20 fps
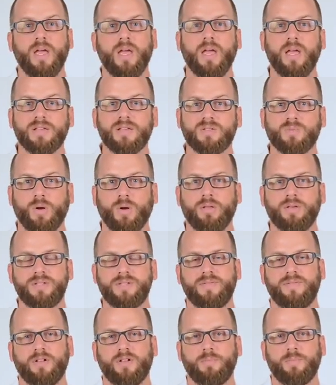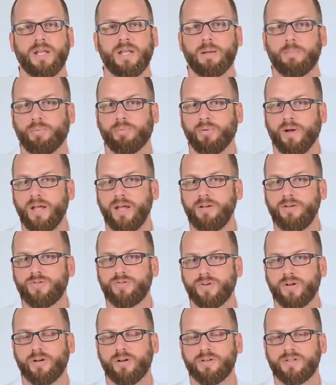as well as developing a brand new
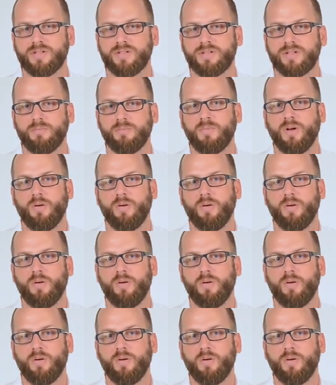trigger system